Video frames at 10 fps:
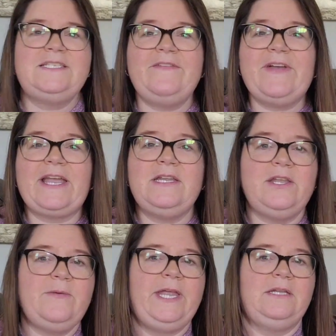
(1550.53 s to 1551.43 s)
See if I can
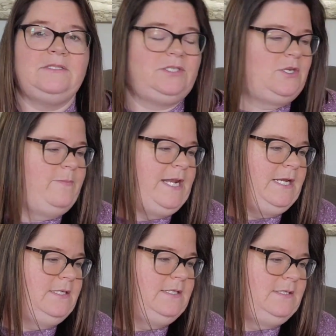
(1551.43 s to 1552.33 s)
do it in two
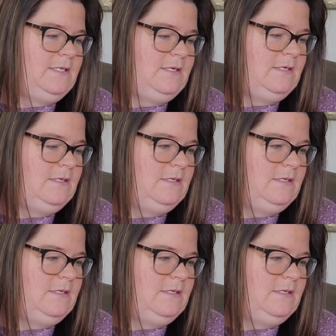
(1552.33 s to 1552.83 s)
minutes.